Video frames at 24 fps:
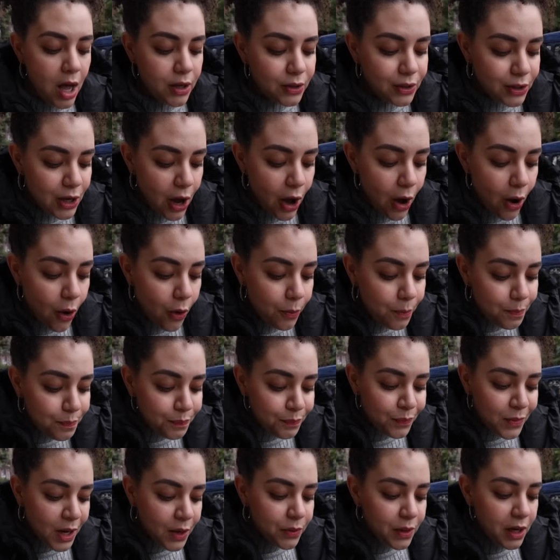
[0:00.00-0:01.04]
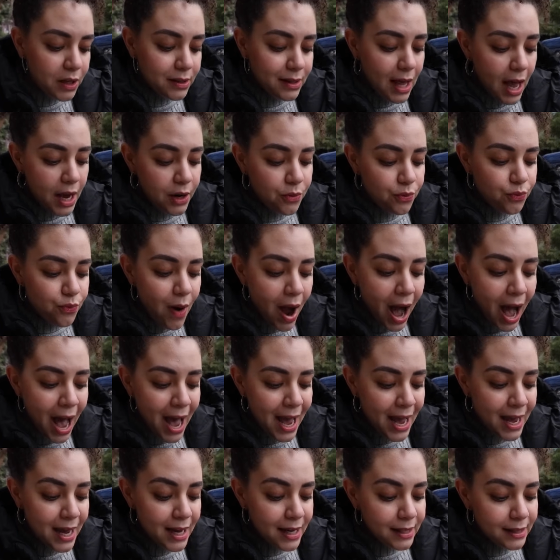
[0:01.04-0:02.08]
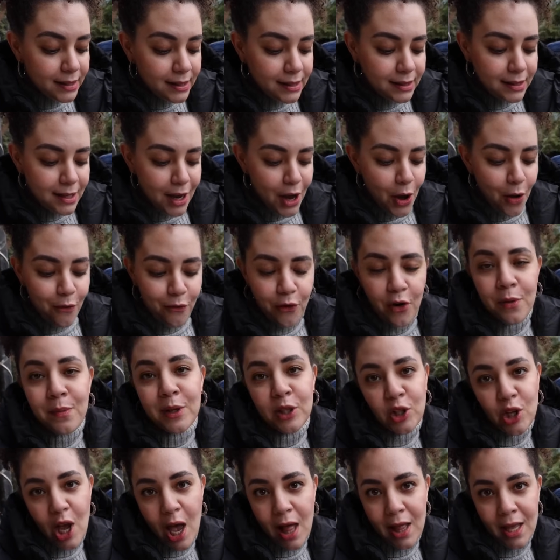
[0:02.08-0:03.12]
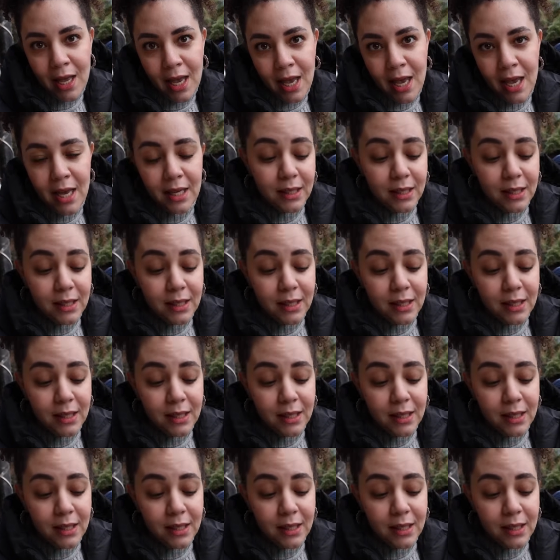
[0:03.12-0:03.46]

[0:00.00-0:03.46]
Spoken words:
So there's like rice, vermicelli,